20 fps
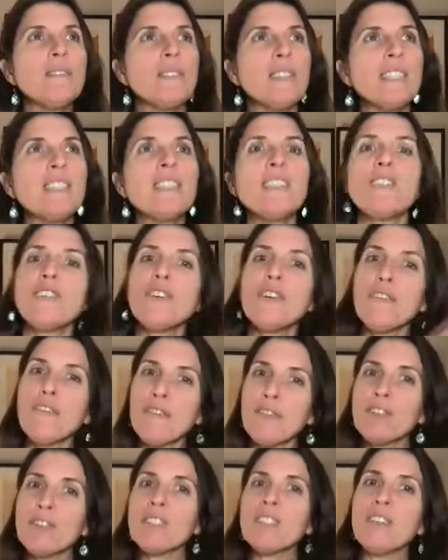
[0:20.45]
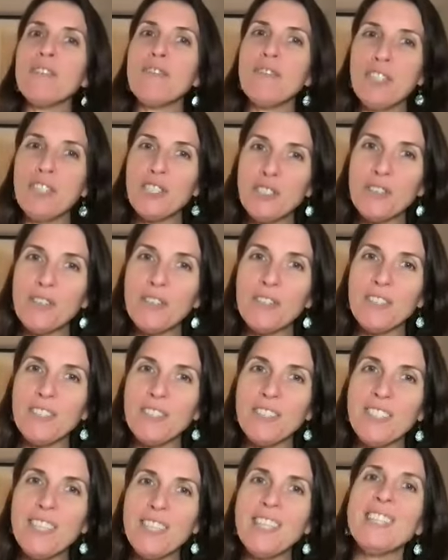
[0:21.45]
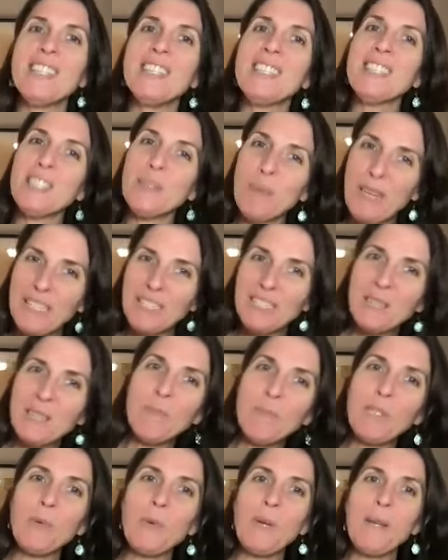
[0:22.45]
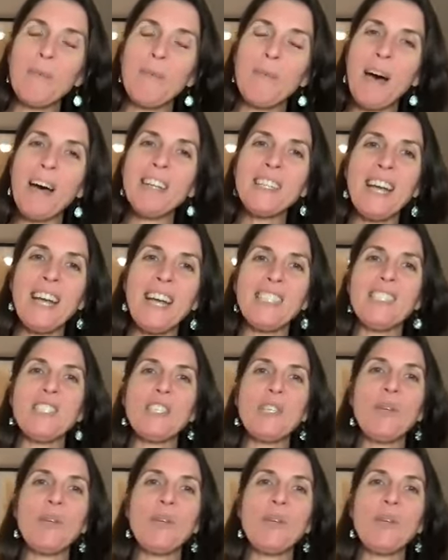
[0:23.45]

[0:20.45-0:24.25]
this is your first official Space in Between podcast.